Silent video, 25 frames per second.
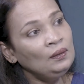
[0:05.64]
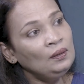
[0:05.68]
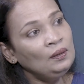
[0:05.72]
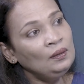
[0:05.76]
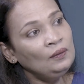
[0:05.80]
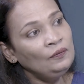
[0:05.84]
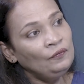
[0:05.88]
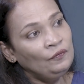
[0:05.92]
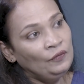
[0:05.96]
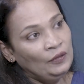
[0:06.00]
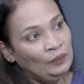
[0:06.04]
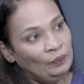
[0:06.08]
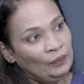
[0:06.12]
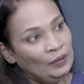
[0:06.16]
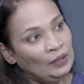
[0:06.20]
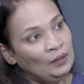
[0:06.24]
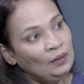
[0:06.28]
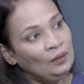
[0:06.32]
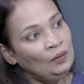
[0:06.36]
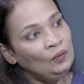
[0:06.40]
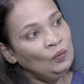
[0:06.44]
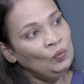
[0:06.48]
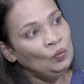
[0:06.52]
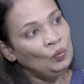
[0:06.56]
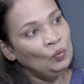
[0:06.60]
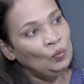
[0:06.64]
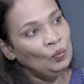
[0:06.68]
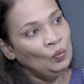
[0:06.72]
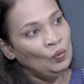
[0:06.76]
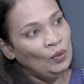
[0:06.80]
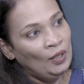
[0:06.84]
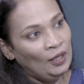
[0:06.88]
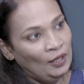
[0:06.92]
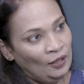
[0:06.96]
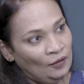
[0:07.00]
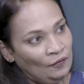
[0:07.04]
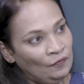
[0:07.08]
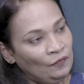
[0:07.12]
the women who
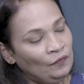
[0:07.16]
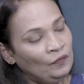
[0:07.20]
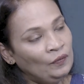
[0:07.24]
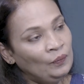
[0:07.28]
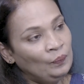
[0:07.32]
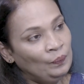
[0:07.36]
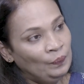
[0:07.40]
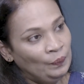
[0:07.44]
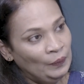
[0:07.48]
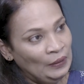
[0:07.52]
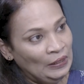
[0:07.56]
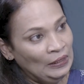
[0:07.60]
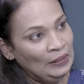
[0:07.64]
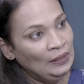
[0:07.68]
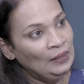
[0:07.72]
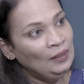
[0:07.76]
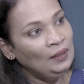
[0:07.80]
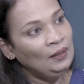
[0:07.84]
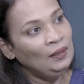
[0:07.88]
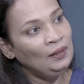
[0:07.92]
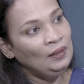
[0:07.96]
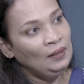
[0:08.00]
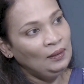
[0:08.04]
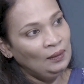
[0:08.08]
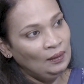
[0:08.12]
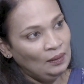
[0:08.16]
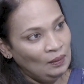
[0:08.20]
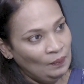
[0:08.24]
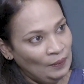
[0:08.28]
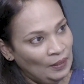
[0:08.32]
have been in the